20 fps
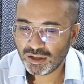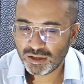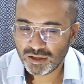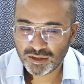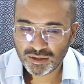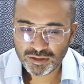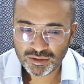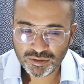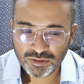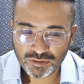
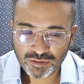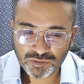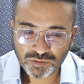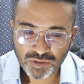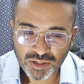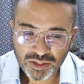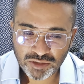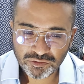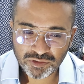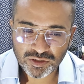and you know it's
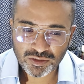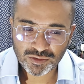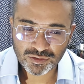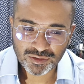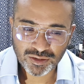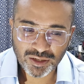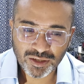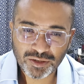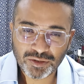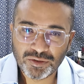very difficult
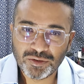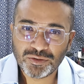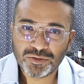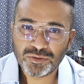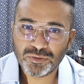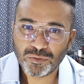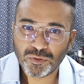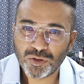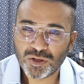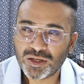
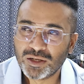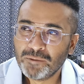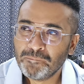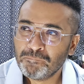to work.